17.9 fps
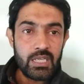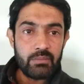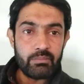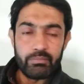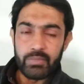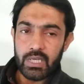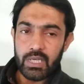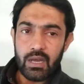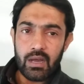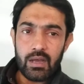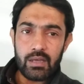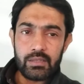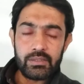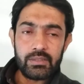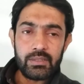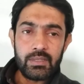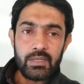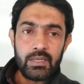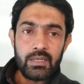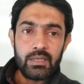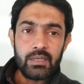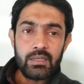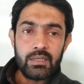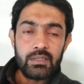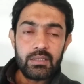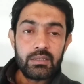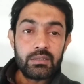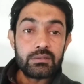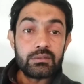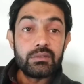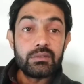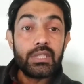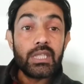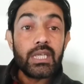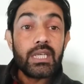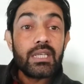because
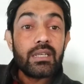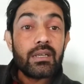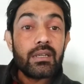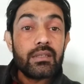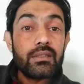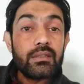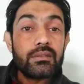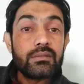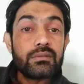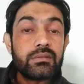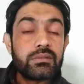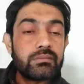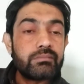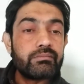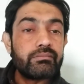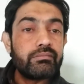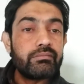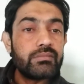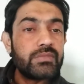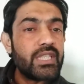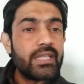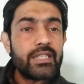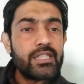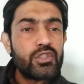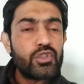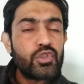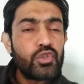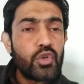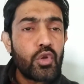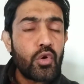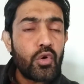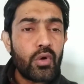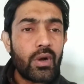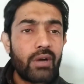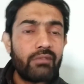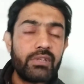there there is
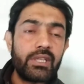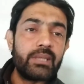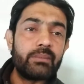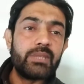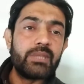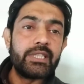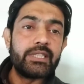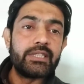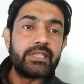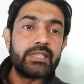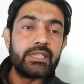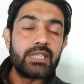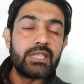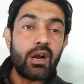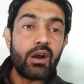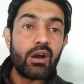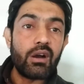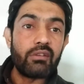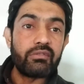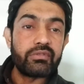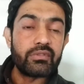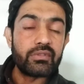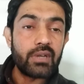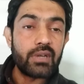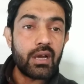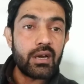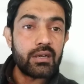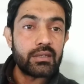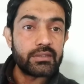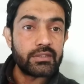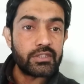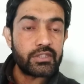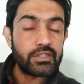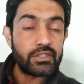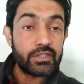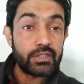no availability of
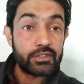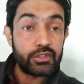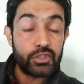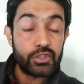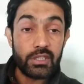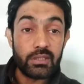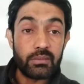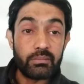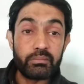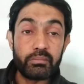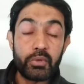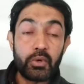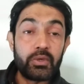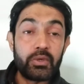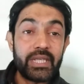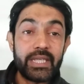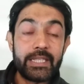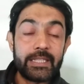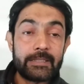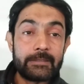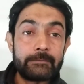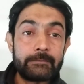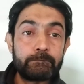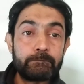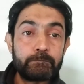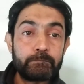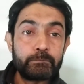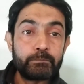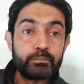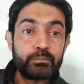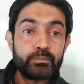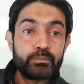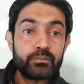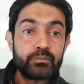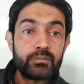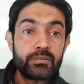non-structural protein
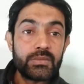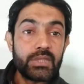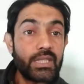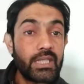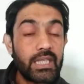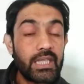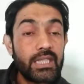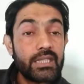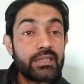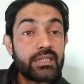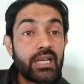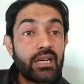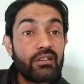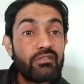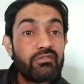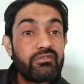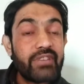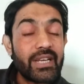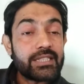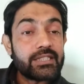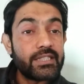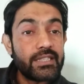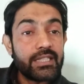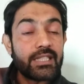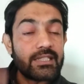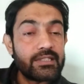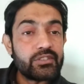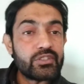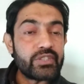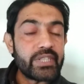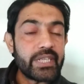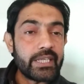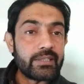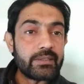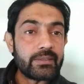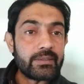in the vaccinal
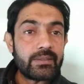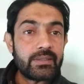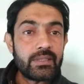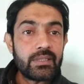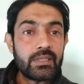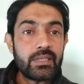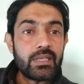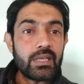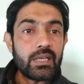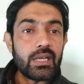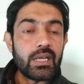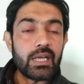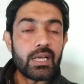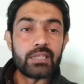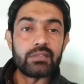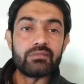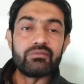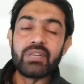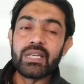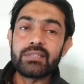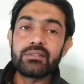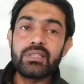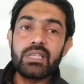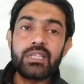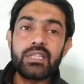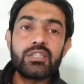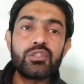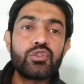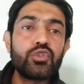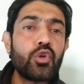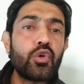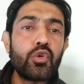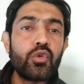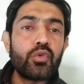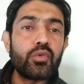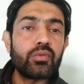strain. And when there is
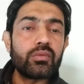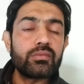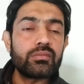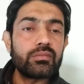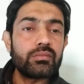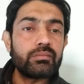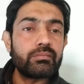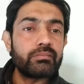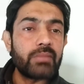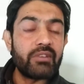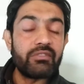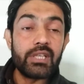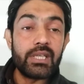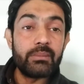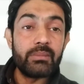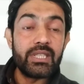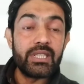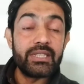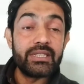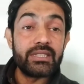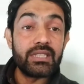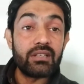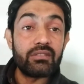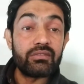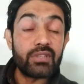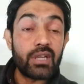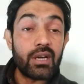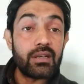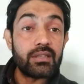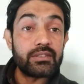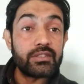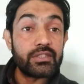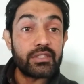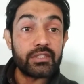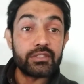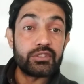no availability of
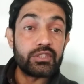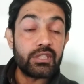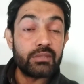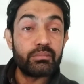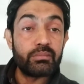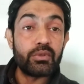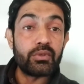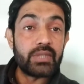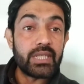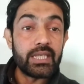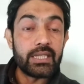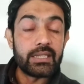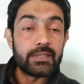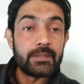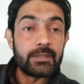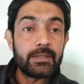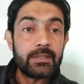non-structural protein